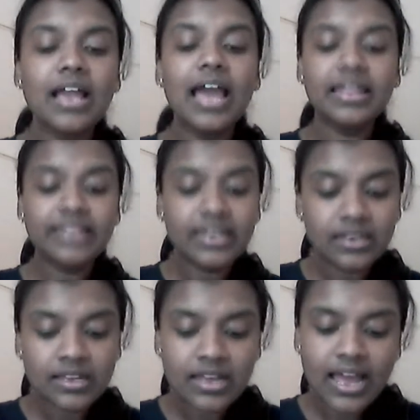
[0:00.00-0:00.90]
And
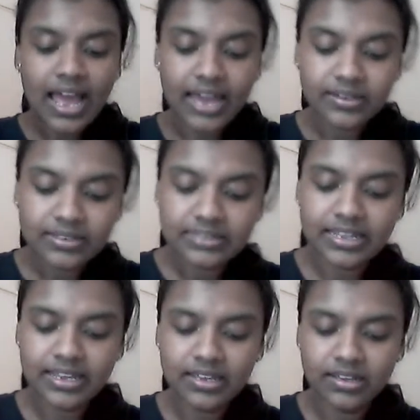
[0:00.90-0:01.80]
then another
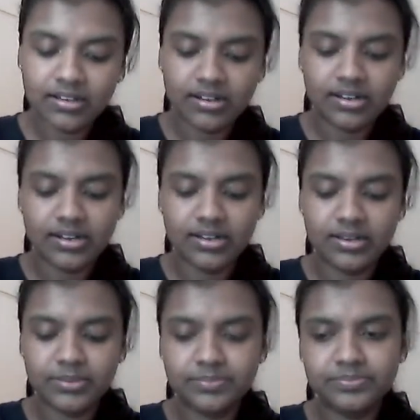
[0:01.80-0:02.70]
thing
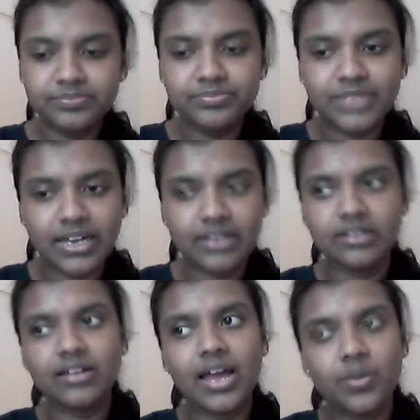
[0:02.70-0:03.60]

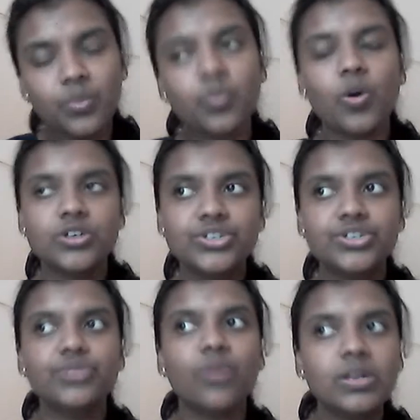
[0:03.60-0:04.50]
that I would
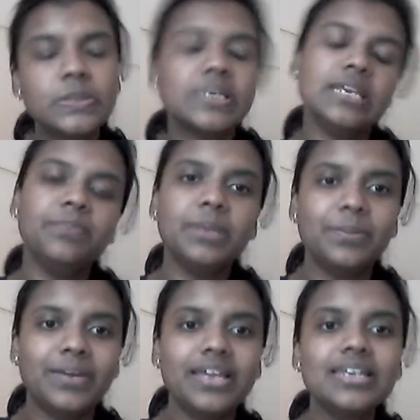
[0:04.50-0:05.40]
want you all to keep
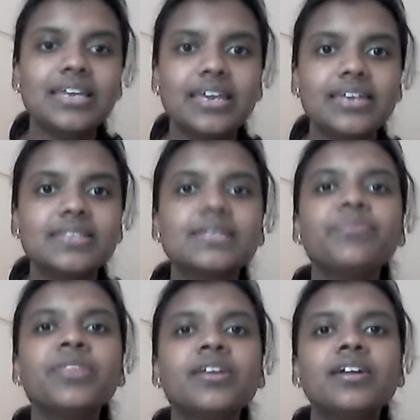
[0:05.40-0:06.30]
in mind
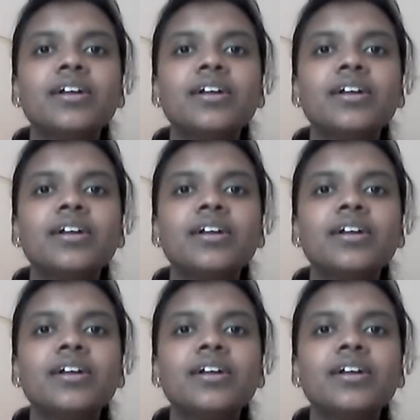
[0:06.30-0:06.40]
is